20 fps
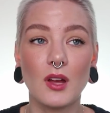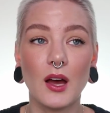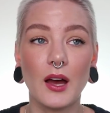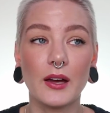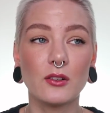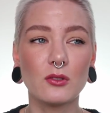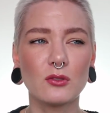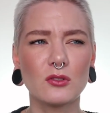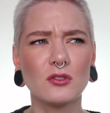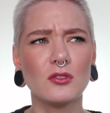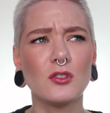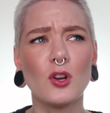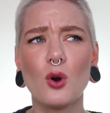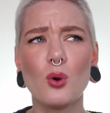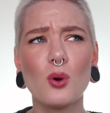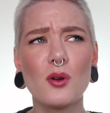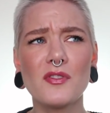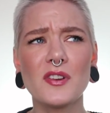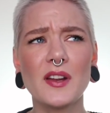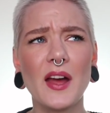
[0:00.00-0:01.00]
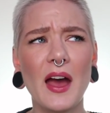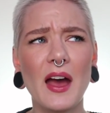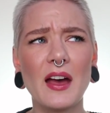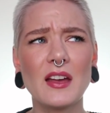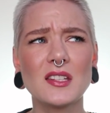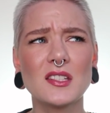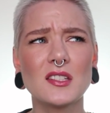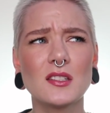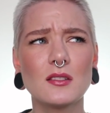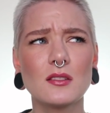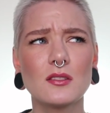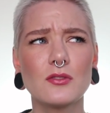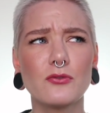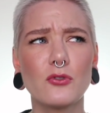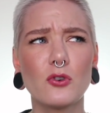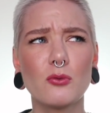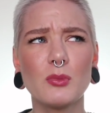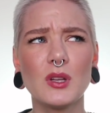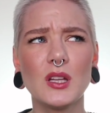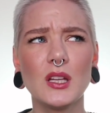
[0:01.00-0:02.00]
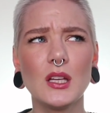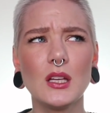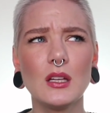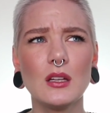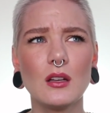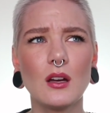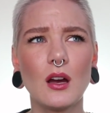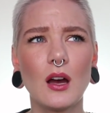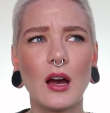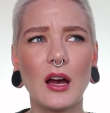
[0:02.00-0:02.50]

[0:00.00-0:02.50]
I don't know if it has for me.